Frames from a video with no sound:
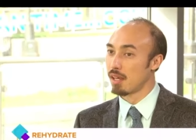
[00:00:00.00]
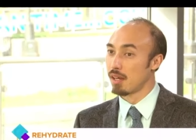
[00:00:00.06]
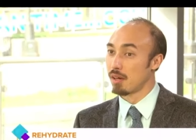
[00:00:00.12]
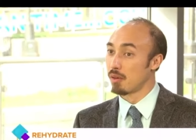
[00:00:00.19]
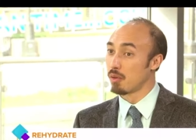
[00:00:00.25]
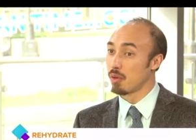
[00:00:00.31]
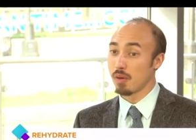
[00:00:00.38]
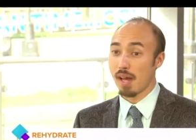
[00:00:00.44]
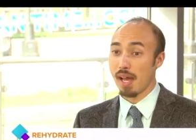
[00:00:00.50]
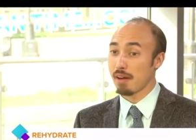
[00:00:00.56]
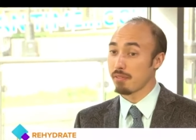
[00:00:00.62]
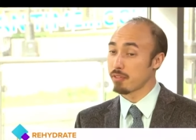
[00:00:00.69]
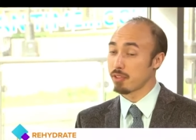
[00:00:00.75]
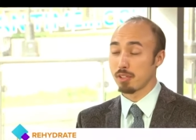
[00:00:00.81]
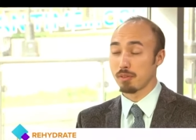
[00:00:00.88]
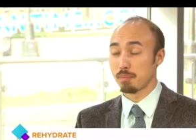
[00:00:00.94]
Well,
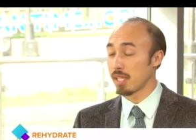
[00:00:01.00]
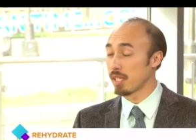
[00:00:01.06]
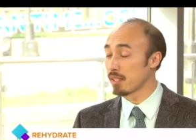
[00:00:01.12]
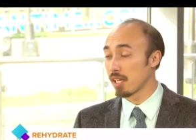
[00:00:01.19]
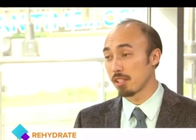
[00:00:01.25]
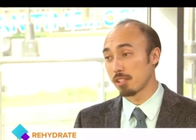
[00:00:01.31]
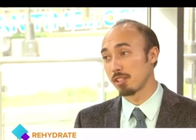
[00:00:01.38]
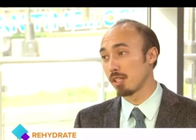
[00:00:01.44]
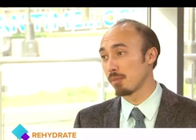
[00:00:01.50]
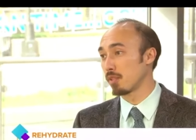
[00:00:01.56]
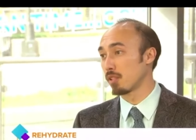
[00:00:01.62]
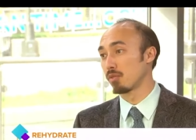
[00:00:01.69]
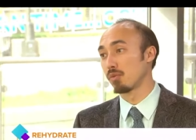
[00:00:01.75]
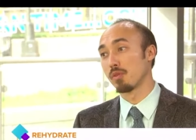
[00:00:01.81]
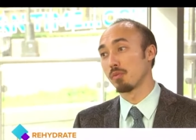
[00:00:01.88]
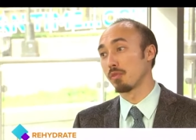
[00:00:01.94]
after a big night's sleep
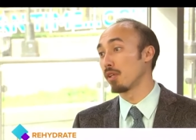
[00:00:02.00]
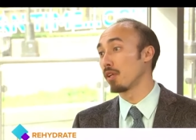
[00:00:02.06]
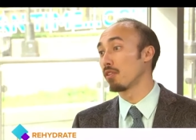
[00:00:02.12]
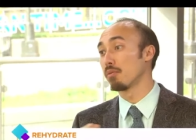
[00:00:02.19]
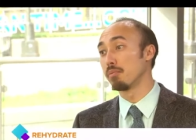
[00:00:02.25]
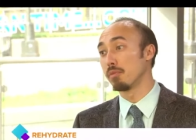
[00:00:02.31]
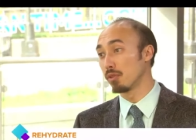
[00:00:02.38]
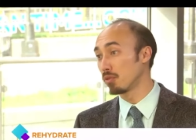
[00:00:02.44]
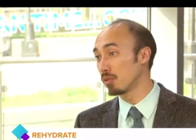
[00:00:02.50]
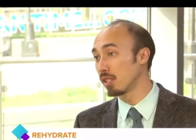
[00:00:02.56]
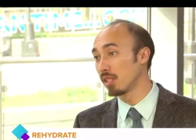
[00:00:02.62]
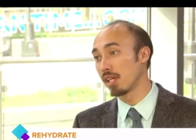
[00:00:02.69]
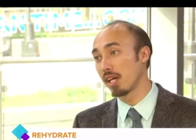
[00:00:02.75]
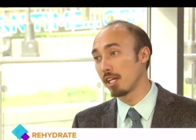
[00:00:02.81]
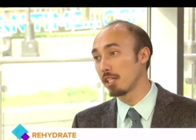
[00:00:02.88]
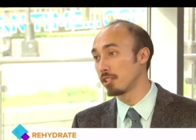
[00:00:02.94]
is when we are the most
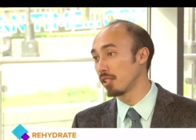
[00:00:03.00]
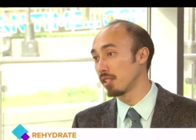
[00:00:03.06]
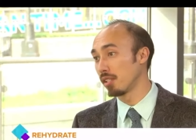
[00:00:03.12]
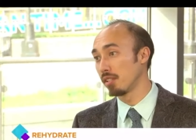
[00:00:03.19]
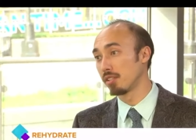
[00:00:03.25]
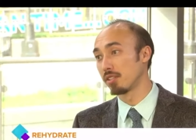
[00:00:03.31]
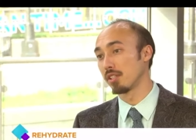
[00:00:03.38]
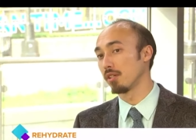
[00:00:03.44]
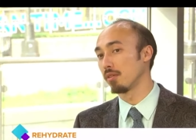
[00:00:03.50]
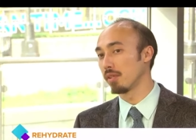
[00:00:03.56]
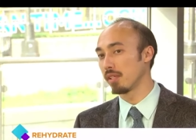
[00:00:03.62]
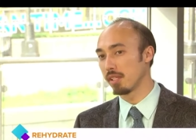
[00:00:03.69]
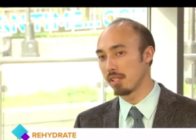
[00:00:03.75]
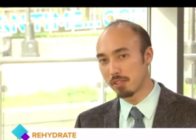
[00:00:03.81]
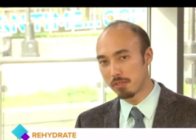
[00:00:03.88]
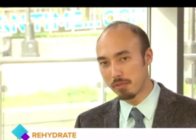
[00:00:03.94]
dehydrated, so
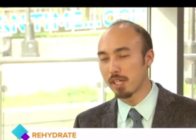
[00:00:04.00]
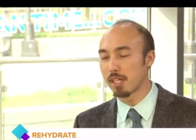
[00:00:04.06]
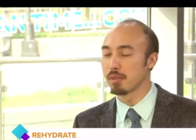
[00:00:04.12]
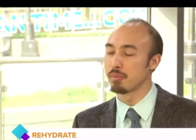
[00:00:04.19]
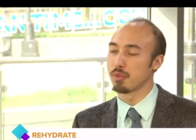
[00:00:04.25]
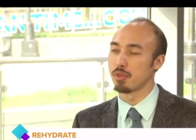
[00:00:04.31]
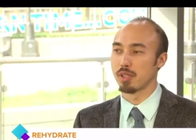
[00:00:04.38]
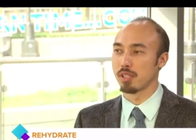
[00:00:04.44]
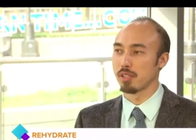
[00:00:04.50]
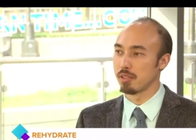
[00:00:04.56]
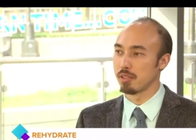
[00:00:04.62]
it is very important to